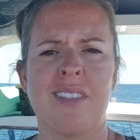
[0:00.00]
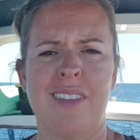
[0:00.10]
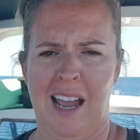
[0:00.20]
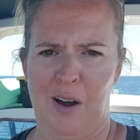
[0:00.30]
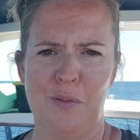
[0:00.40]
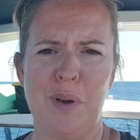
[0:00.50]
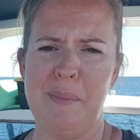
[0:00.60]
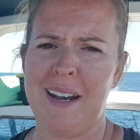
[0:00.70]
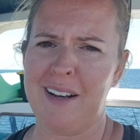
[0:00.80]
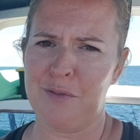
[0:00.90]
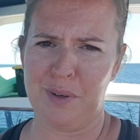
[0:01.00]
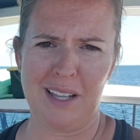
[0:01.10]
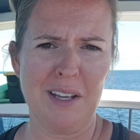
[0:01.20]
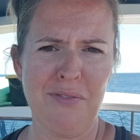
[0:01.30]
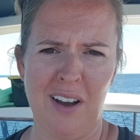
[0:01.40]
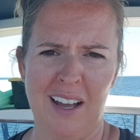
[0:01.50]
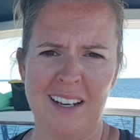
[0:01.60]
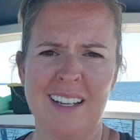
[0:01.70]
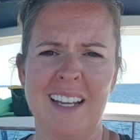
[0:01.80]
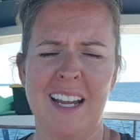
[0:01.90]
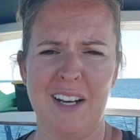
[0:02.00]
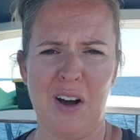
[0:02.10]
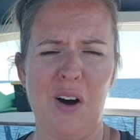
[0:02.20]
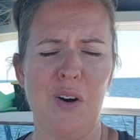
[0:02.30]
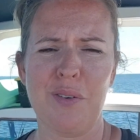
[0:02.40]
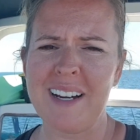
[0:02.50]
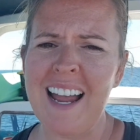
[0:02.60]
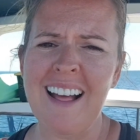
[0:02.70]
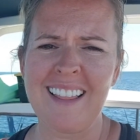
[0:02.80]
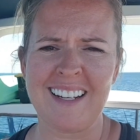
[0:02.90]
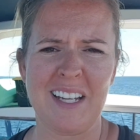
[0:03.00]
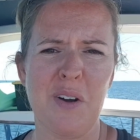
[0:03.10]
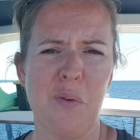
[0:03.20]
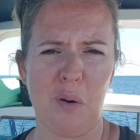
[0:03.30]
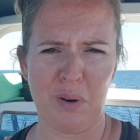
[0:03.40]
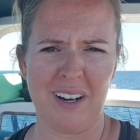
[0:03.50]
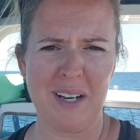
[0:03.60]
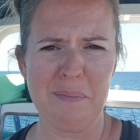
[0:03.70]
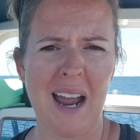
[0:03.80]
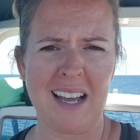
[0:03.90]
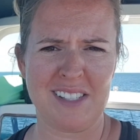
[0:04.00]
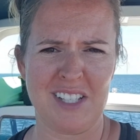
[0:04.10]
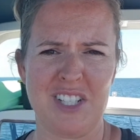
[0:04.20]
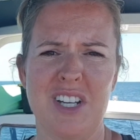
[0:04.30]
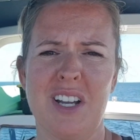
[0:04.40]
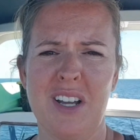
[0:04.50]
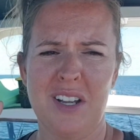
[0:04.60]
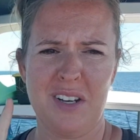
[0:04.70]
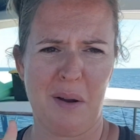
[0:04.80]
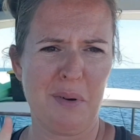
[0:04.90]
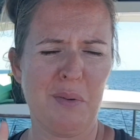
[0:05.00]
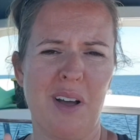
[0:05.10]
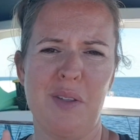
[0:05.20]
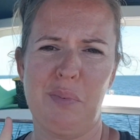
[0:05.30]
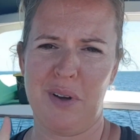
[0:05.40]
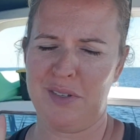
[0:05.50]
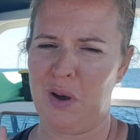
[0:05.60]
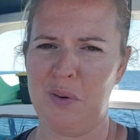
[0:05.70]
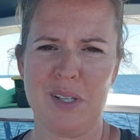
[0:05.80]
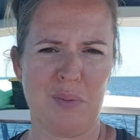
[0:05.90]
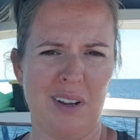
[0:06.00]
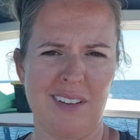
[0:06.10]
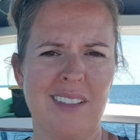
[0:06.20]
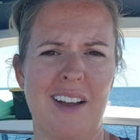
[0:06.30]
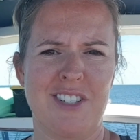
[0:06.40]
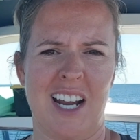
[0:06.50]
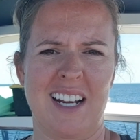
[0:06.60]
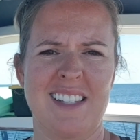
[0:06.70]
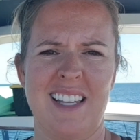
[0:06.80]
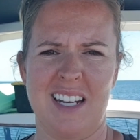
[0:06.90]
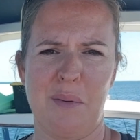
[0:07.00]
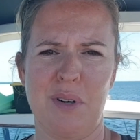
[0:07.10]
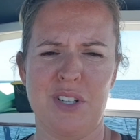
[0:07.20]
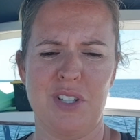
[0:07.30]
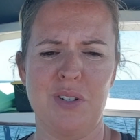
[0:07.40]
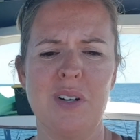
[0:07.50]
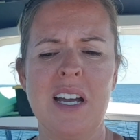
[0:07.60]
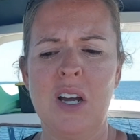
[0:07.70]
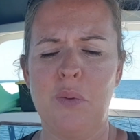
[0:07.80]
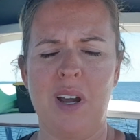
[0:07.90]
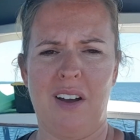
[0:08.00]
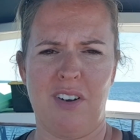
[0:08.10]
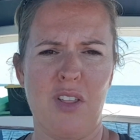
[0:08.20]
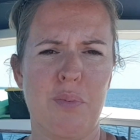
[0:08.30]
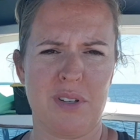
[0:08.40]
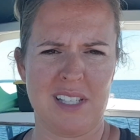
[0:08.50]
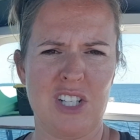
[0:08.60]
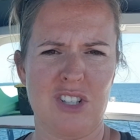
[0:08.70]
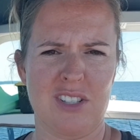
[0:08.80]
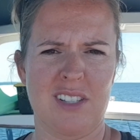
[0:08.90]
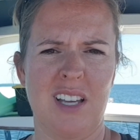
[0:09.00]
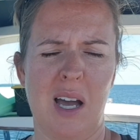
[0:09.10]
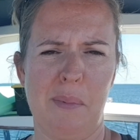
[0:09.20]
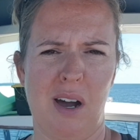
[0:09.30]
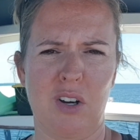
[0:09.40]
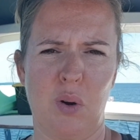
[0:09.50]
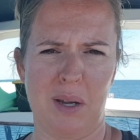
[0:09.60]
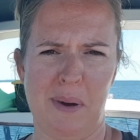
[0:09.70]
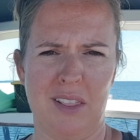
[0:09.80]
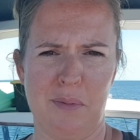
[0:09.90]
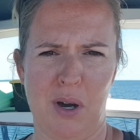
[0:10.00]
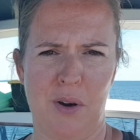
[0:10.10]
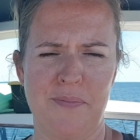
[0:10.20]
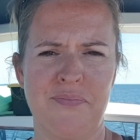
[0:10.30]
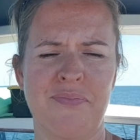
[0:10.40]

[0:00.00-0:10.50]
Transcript: Now, we made it really fun. In all reality, while we're in passage, number one, the boys always wear their life jackets, and number two, we have other procedures about going about the boat.